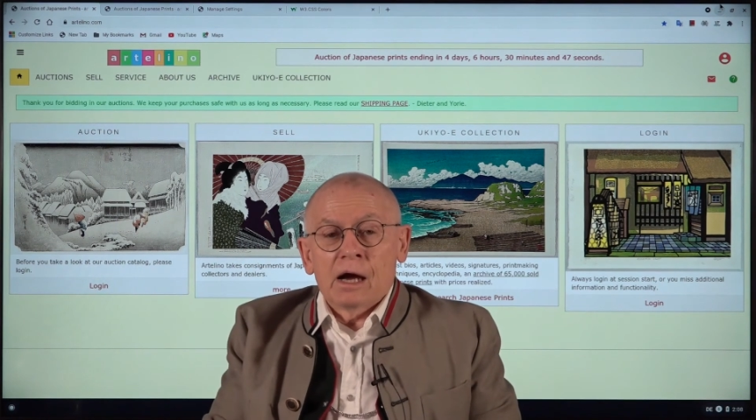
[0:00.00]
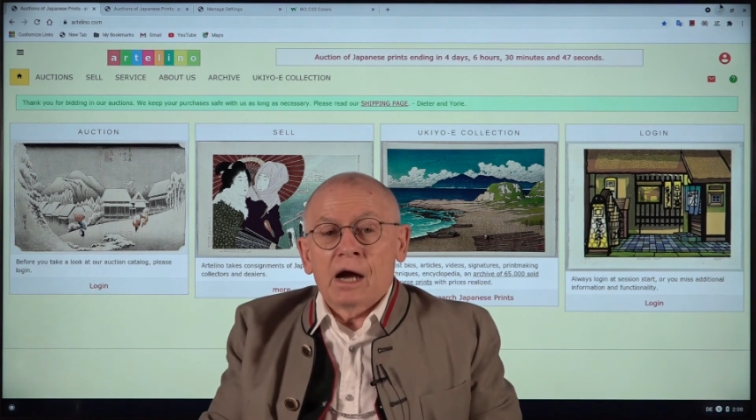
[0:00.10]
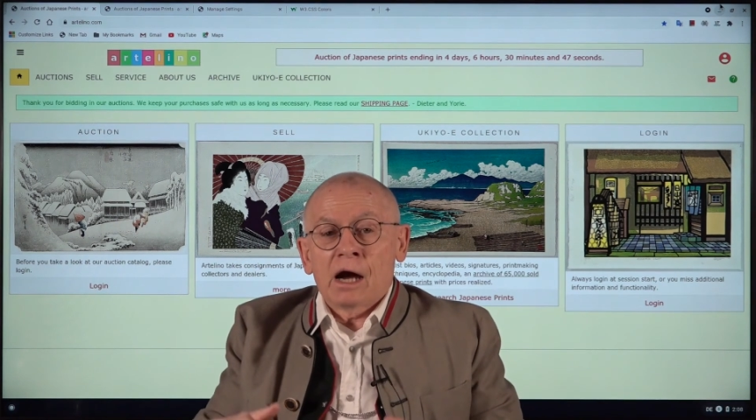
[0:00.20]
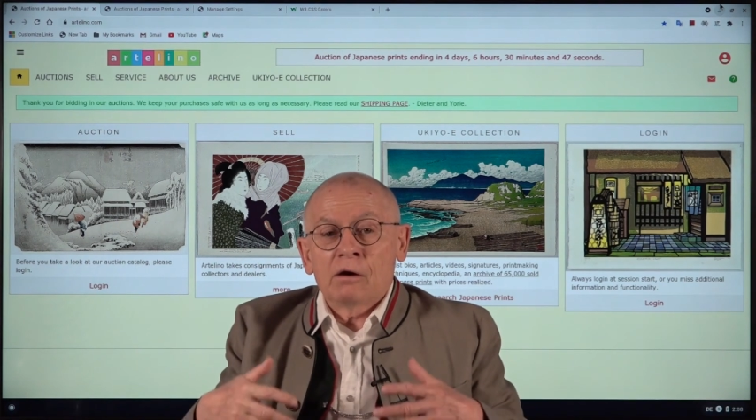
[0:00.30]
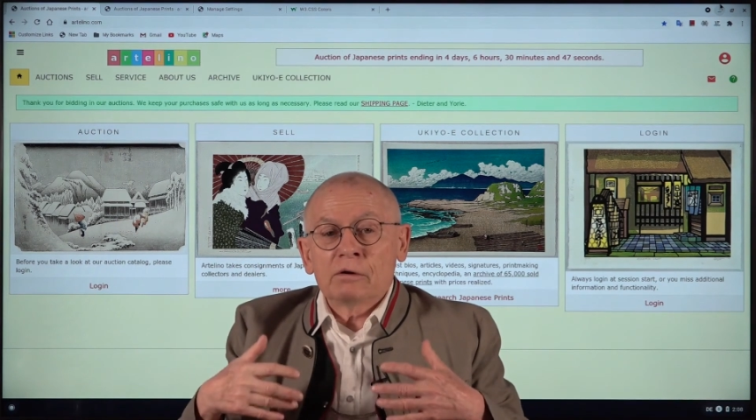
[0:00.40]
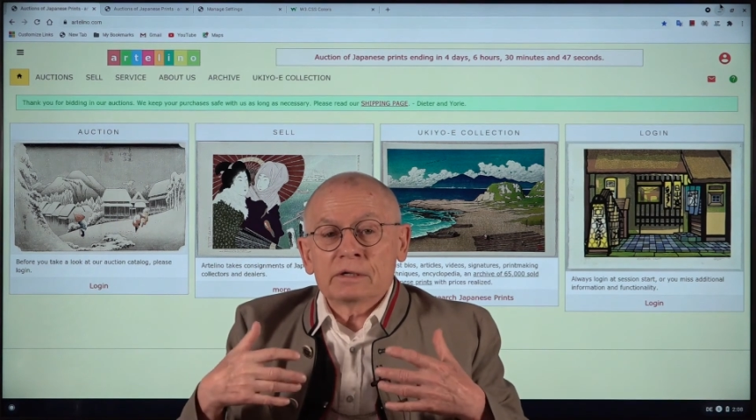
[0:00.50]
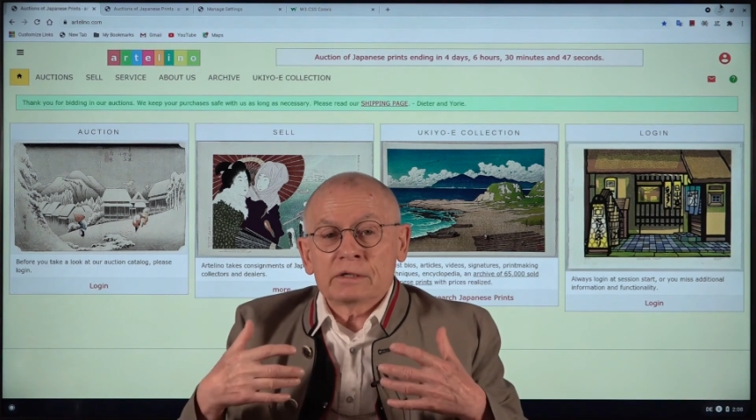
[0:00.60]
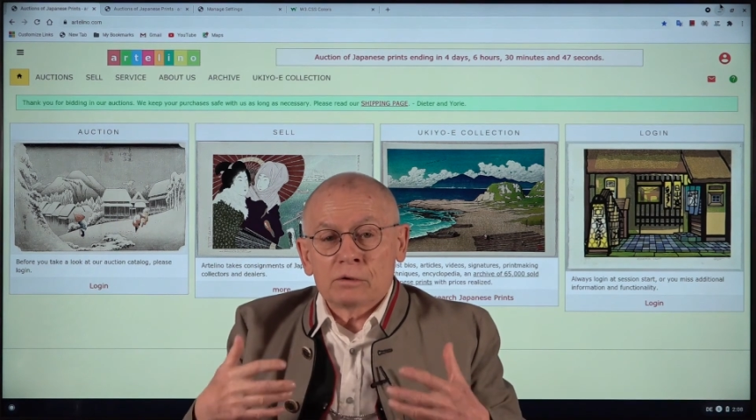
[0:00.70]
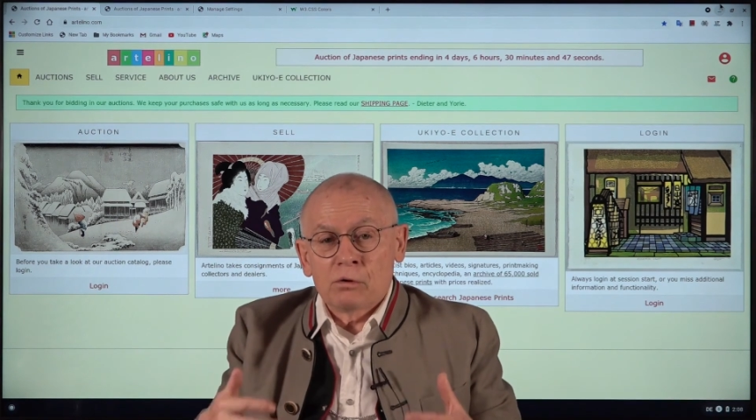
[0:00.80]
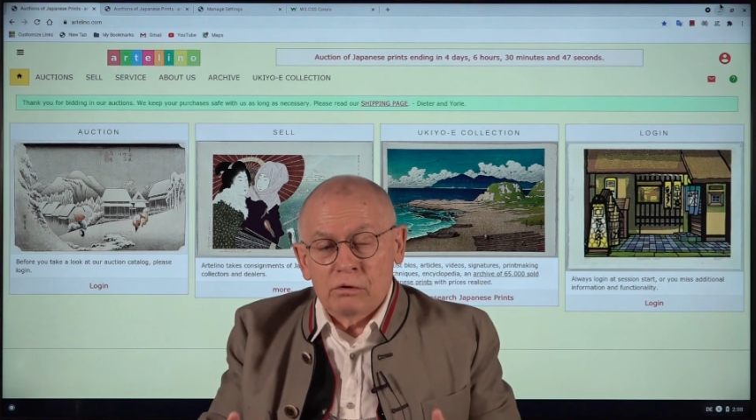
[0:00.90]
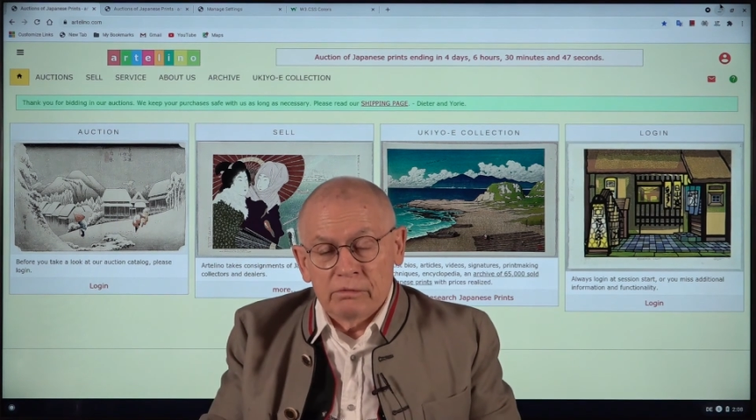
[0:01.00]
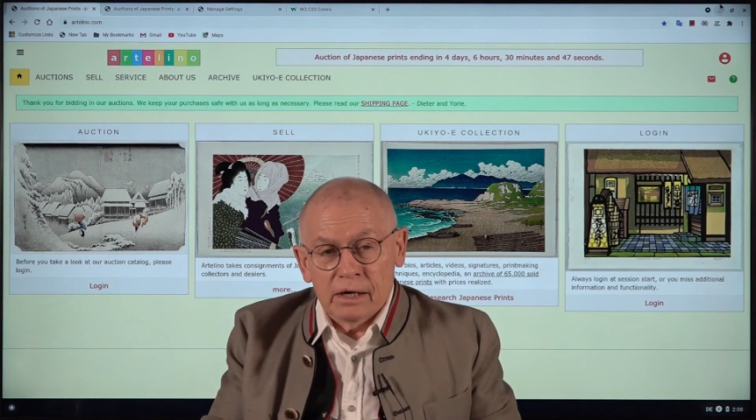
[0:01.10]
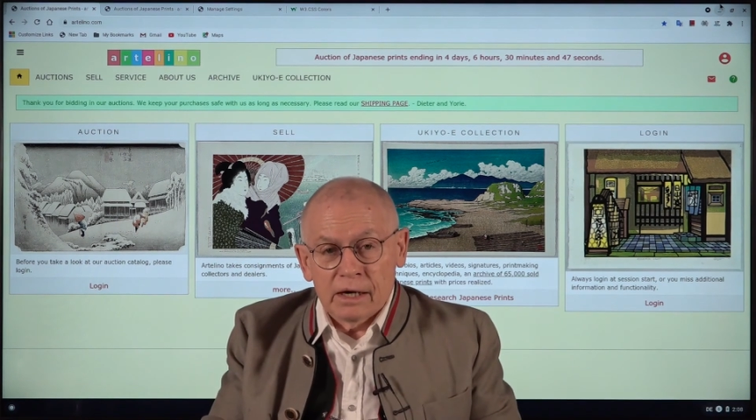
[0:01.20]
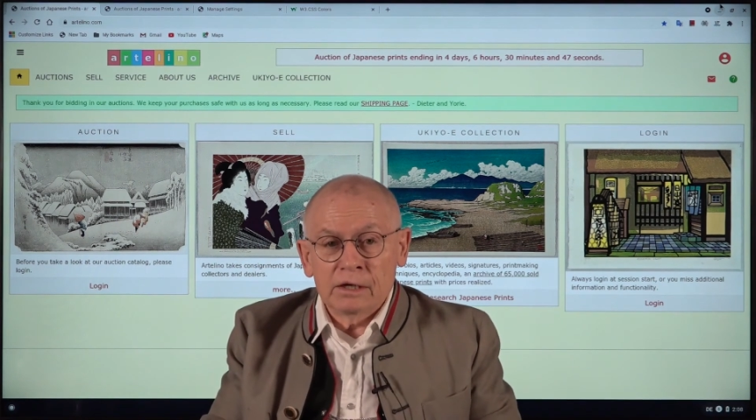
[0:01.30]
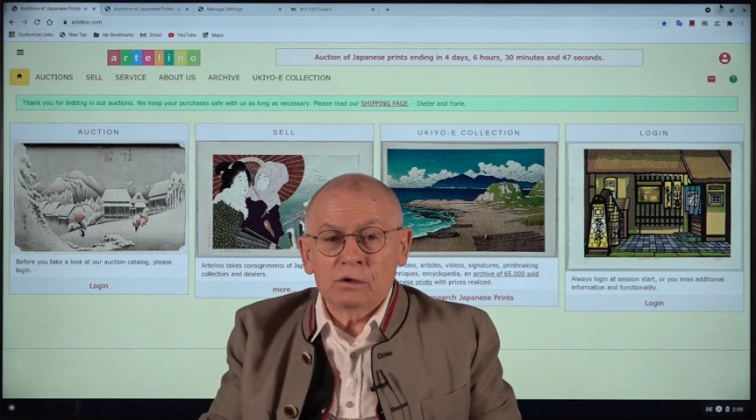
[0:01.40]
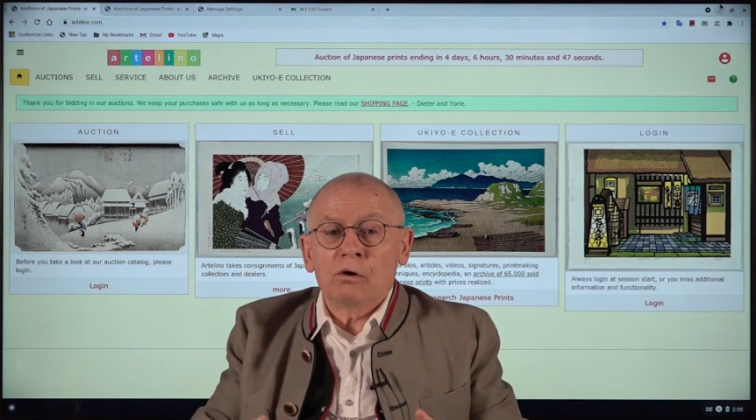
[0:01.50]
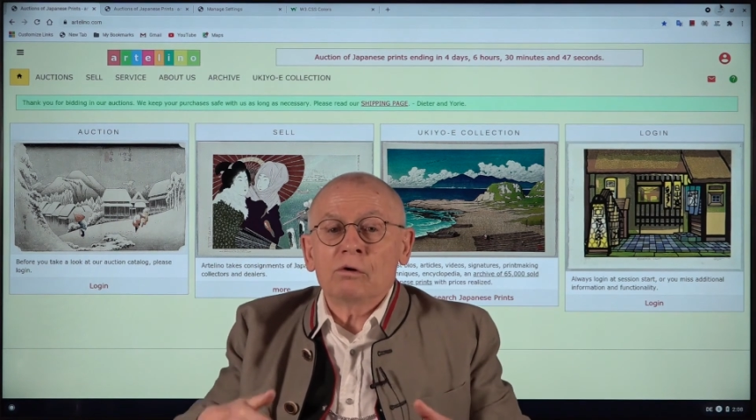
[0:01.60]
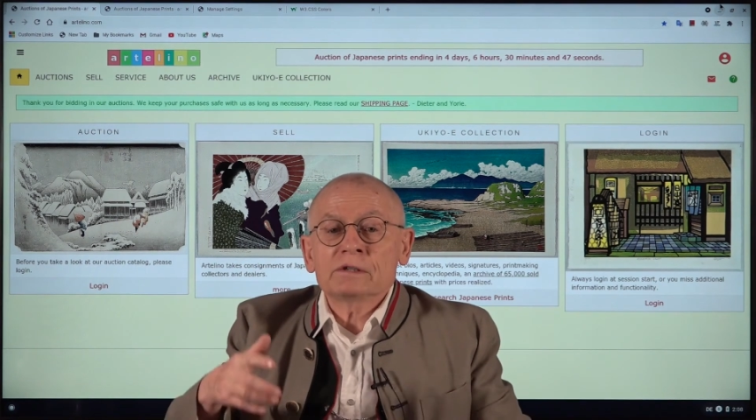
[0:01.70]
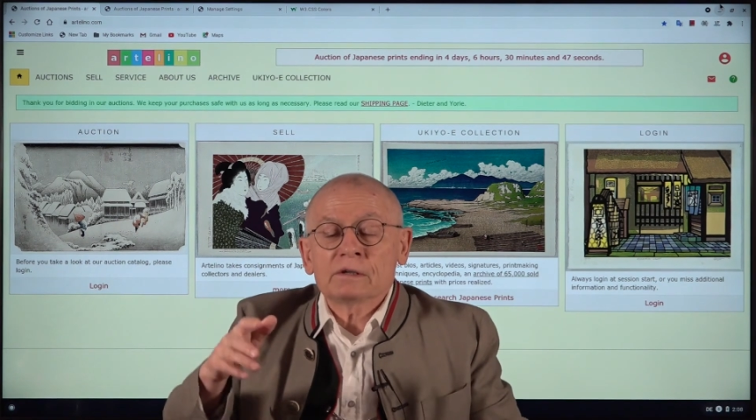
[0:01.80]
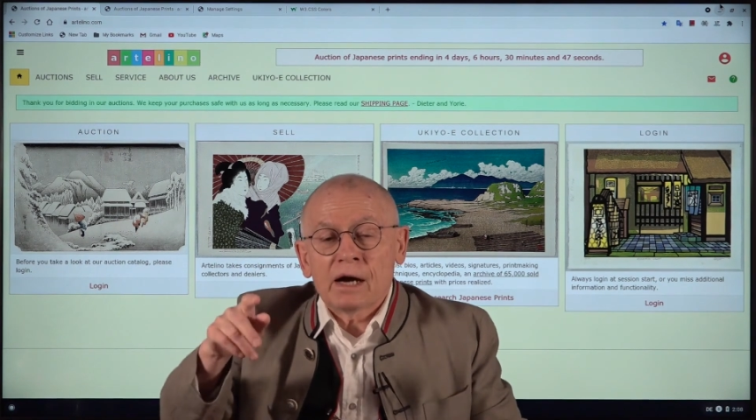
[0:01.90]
Our server and also